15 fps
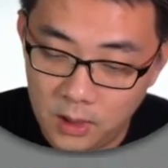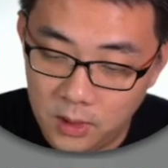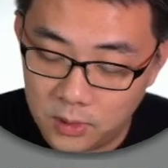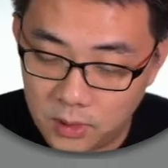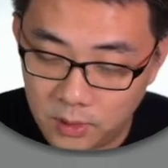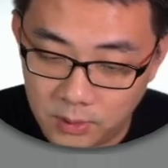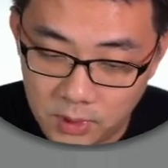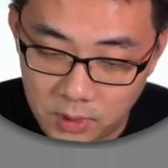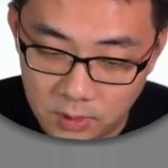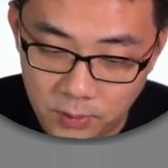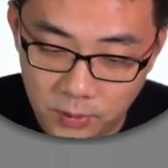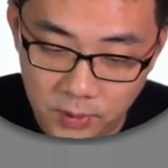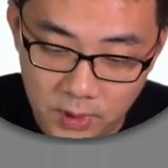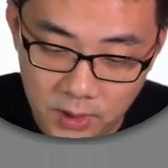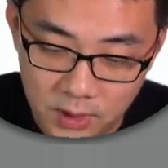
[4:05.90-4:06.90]
So I'm going to just
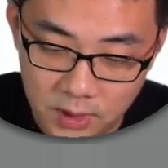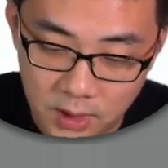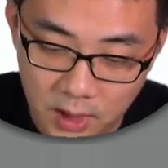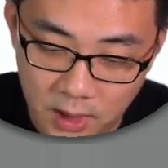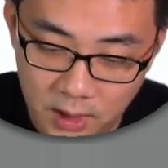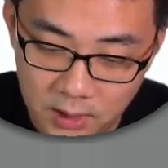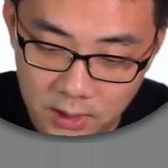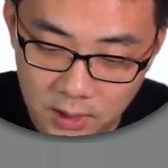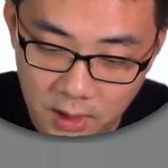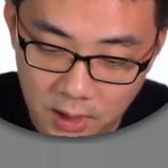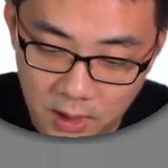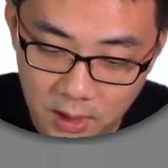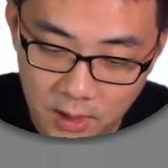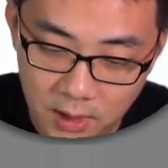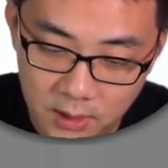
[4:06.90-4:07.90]
put this as
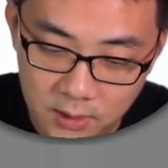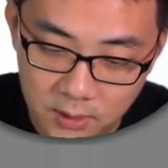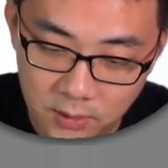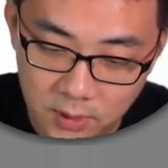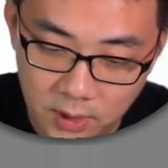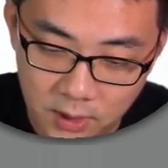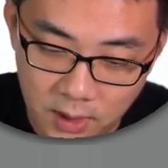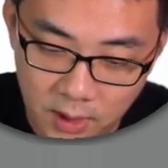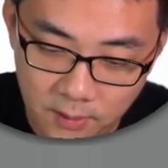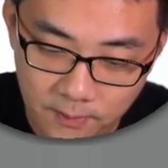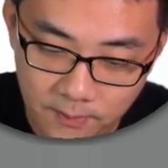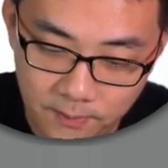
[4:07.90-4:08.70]
let's look at that.